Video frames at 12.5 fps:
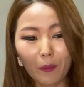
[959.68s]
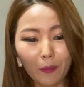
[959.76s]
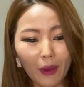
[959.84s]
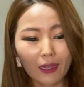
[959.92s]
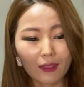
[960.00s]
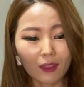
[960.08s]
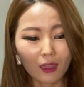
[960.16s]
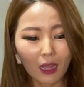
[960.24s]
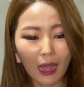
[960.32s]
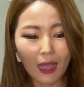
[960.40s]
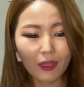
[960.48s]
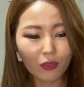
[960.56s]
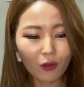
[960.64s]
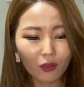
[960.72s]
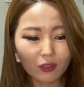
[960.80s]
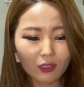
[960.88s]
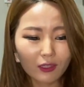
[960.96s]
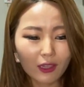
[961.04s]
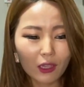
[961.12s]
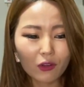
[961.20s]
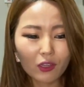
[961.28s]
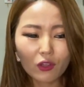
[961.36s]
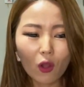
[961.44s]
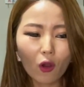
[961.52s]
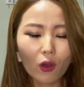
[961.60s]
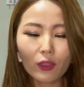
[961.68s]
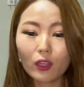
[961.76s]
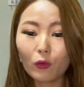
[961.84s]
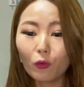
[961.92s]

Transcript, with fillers: but I thought there is only